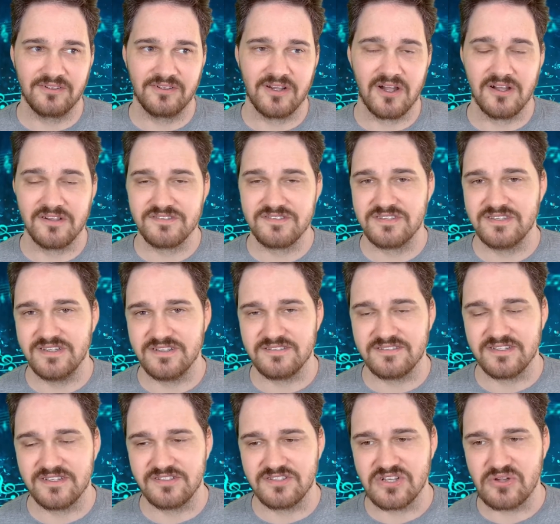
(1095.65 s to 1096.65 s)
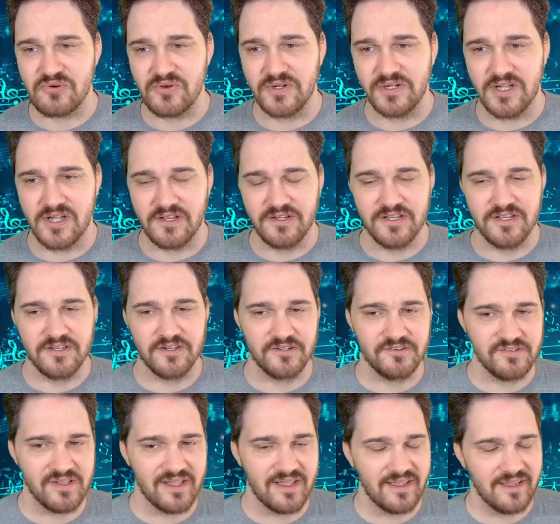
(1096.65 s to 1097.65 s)
consonants that's going on in our
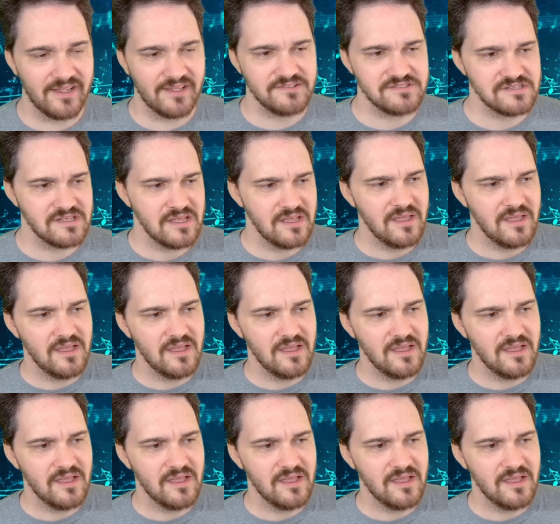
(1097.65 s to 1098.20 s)
dyads.